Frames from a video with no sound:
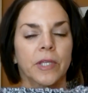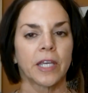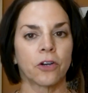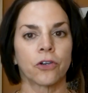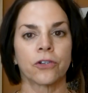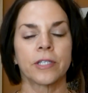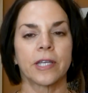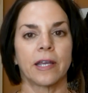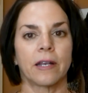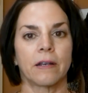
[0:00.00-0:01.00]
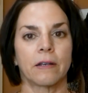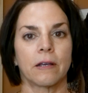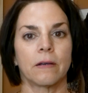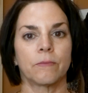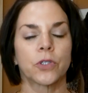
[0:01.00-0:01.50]
ears and
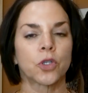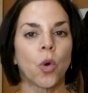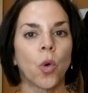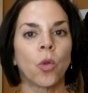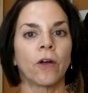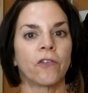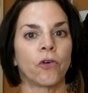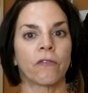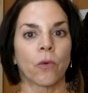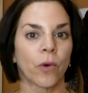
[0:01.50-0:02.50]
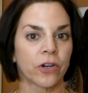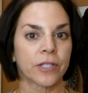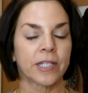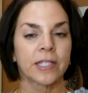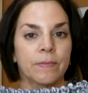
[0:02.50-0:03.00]
um, soul of uh, whoever wears
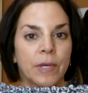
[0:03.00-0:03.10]
this,